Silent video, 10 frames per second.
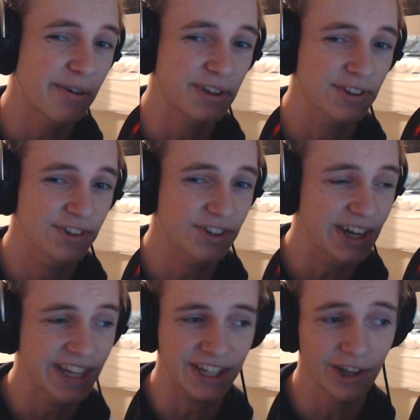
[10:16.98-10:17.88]
of a
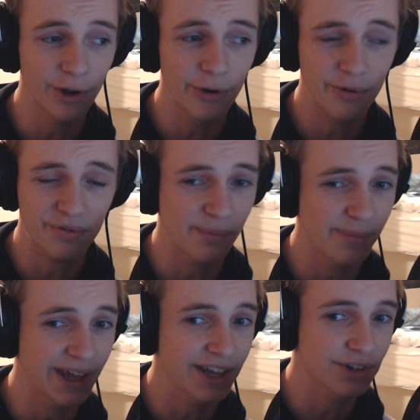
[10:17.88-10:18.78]
psycho
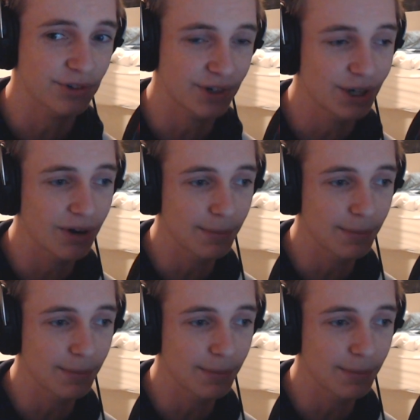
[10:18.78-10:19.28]
from that intro.